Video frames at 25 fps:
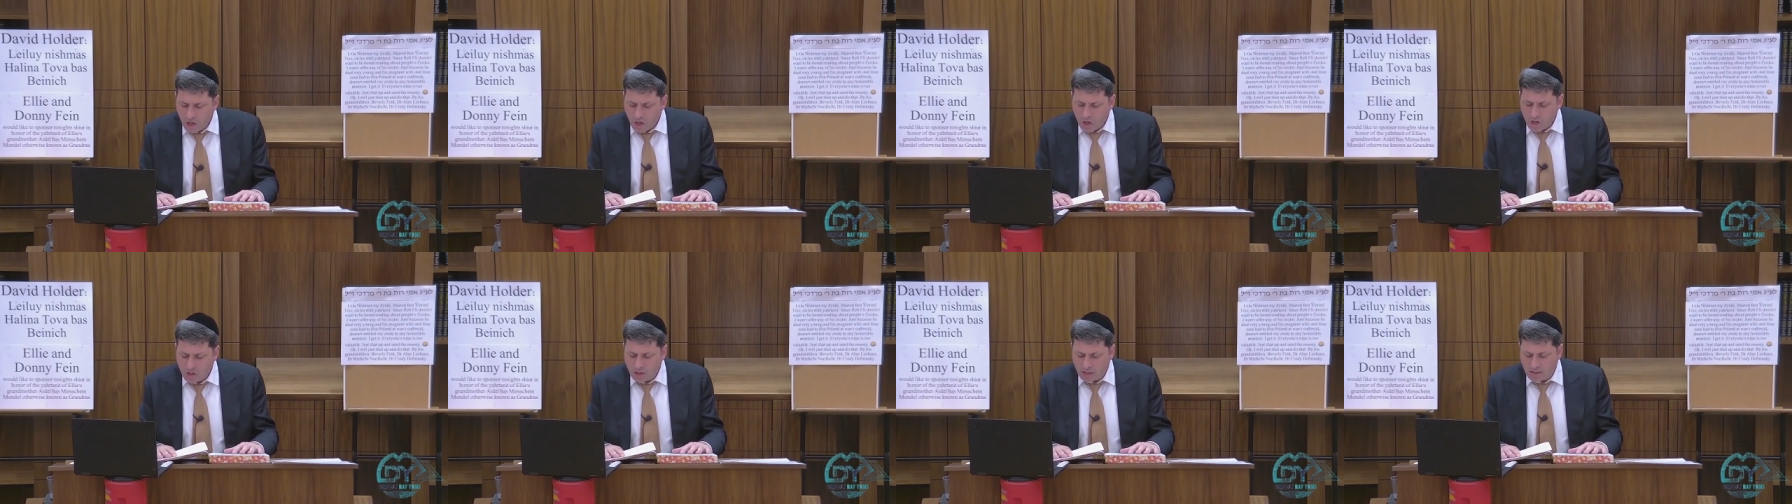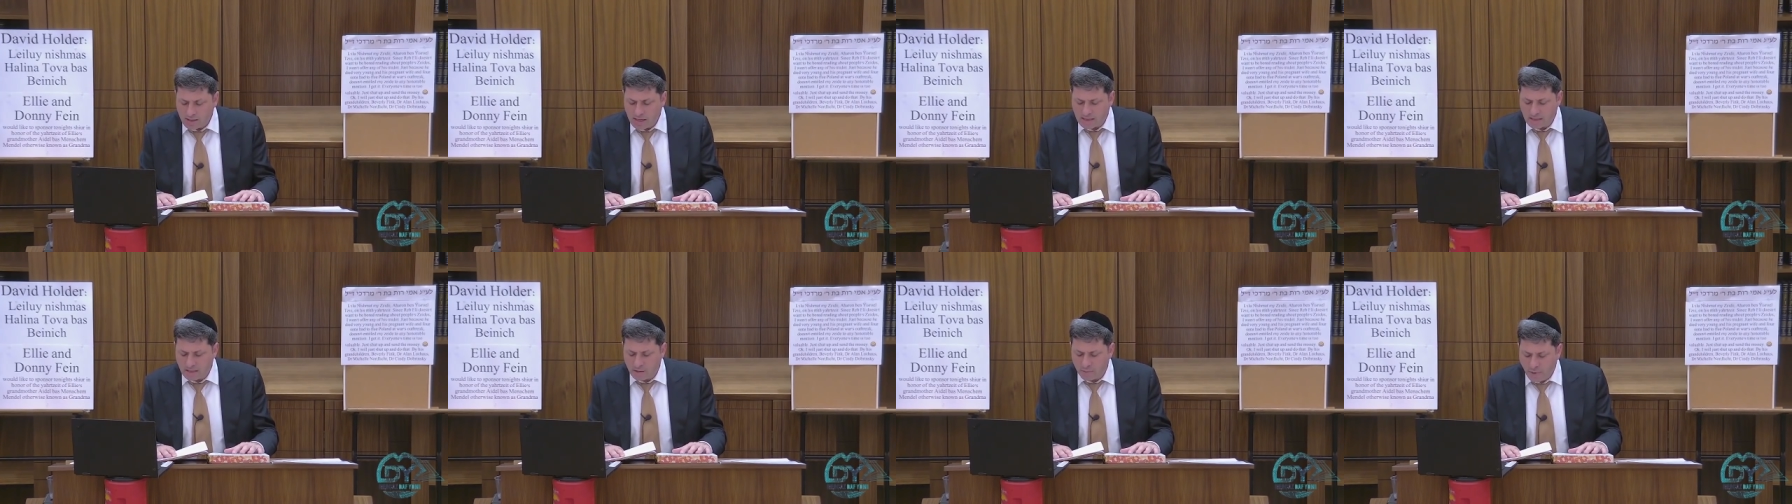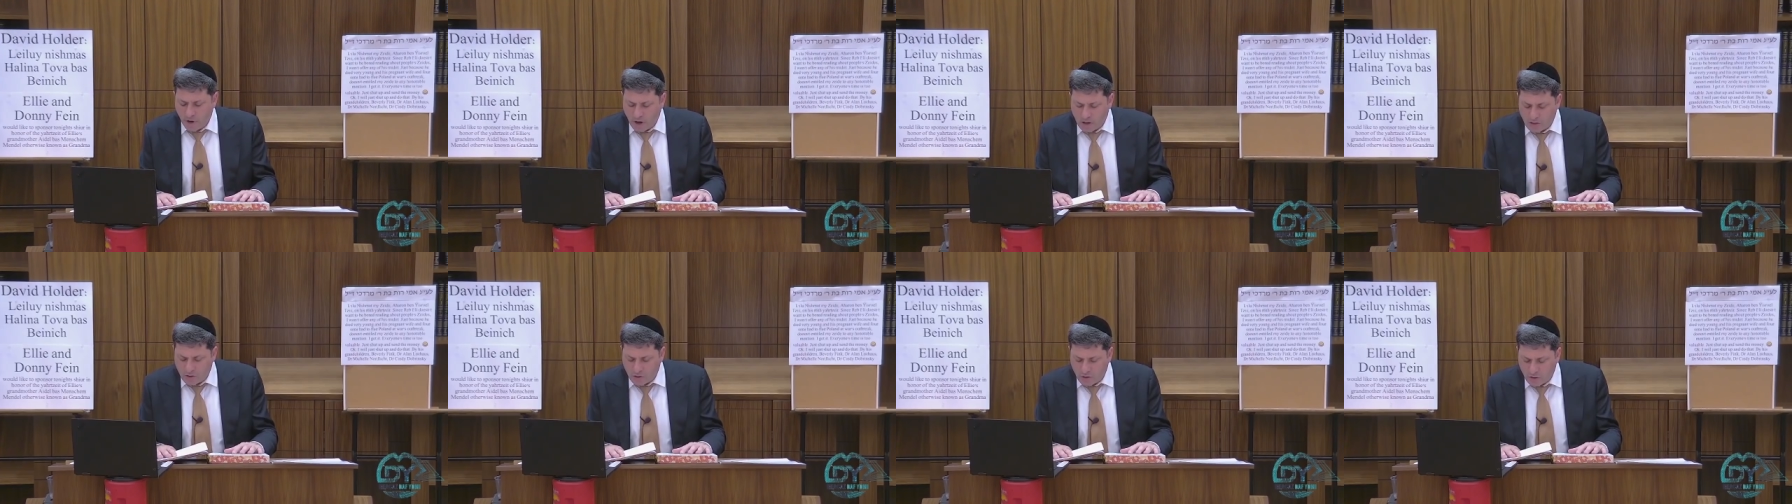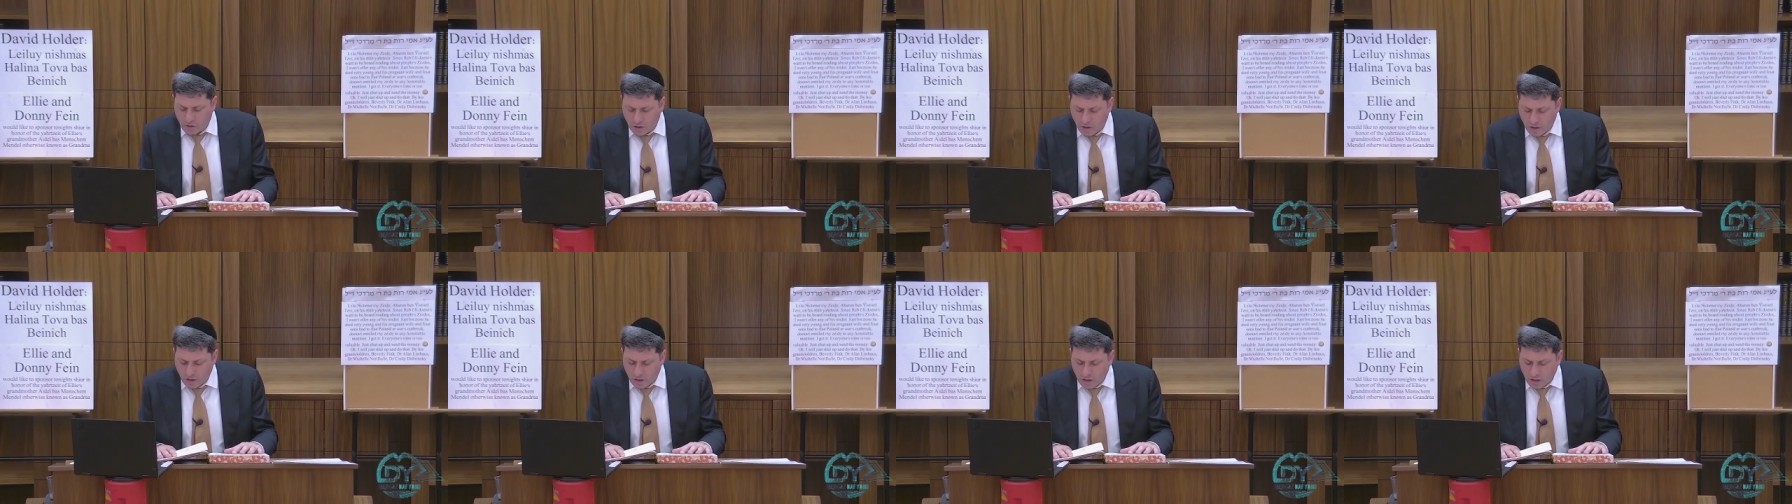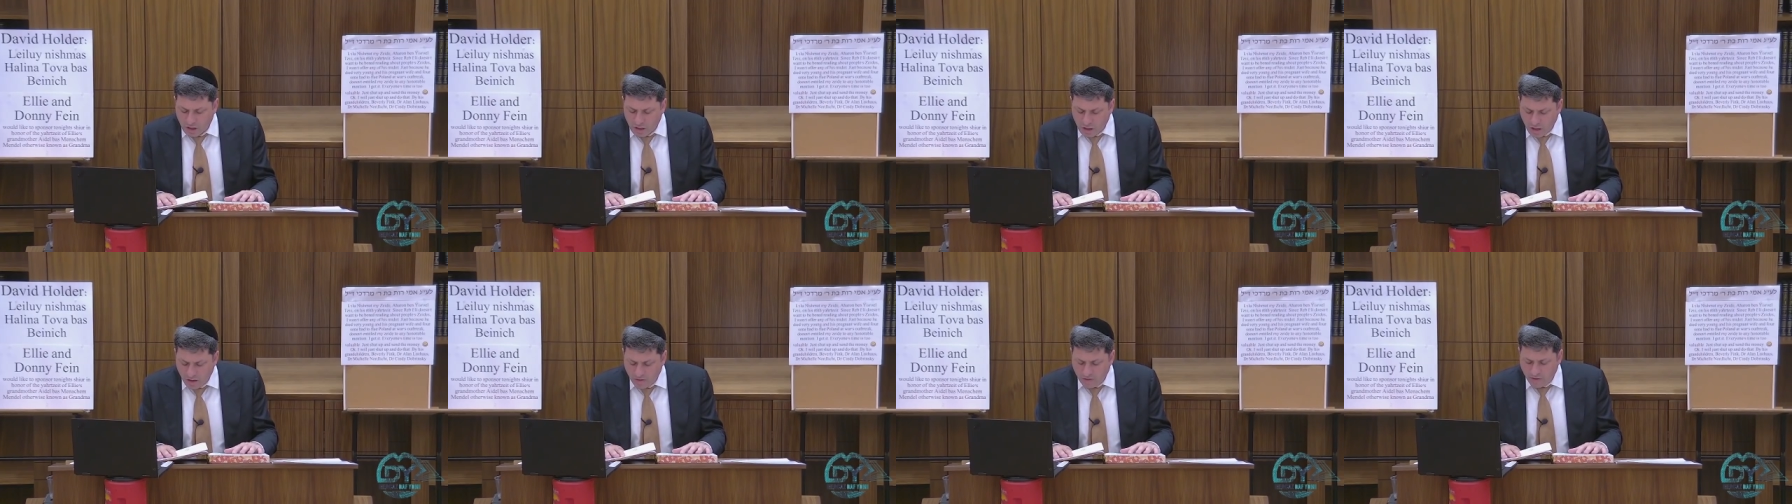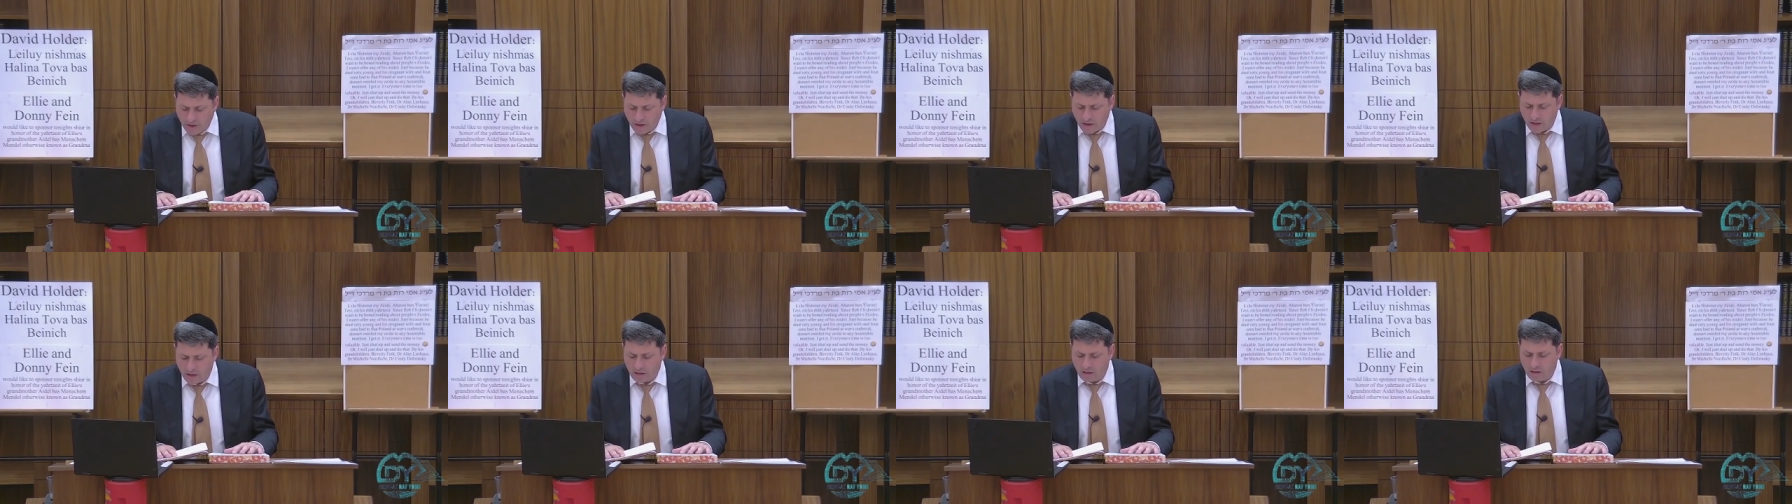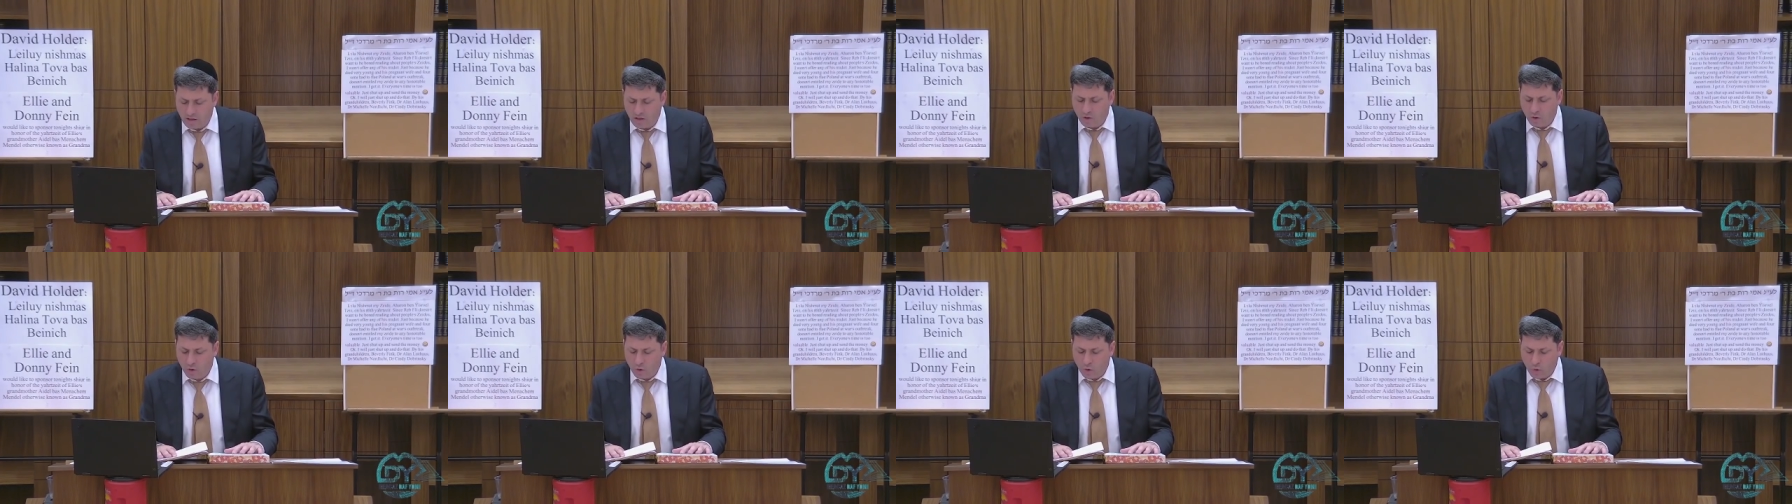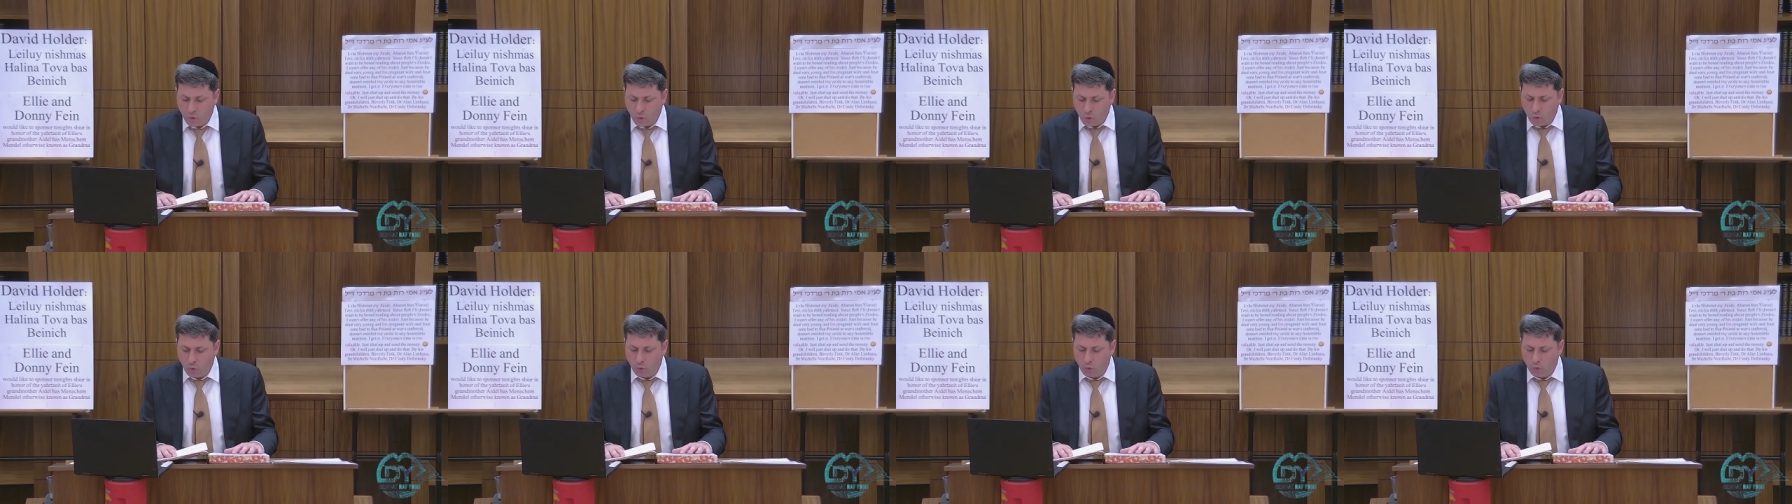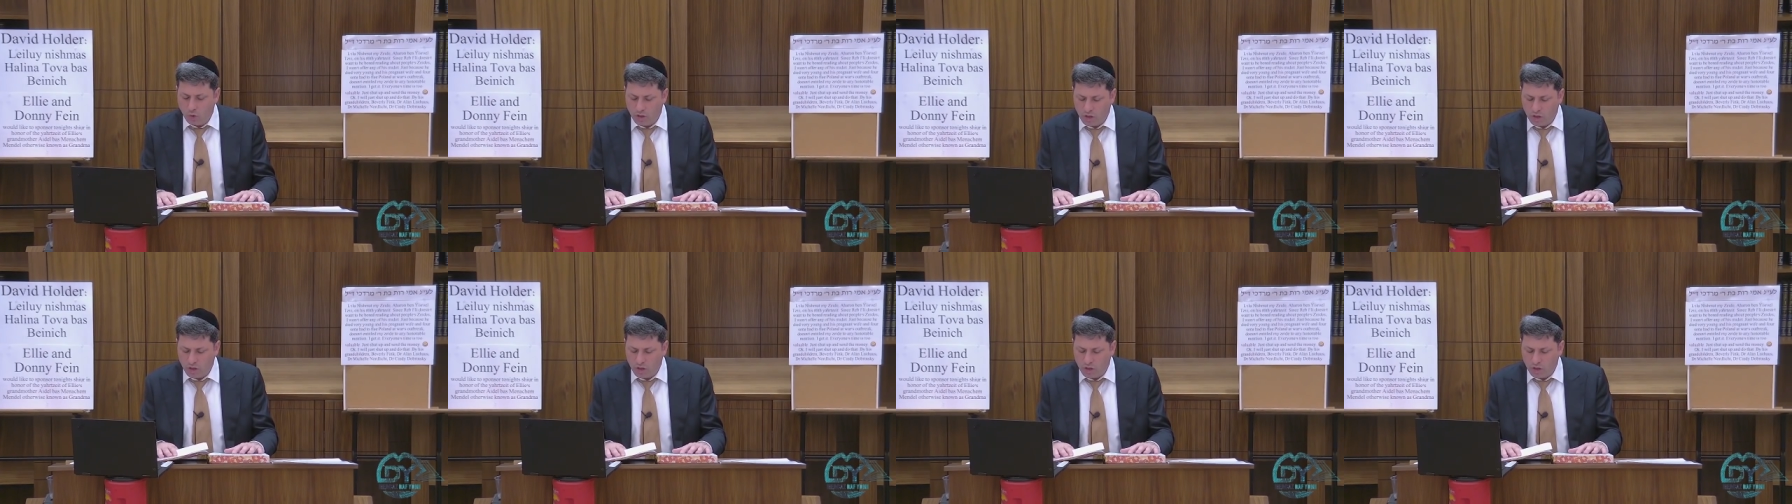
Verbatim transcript: So it says in the pasuk, give it to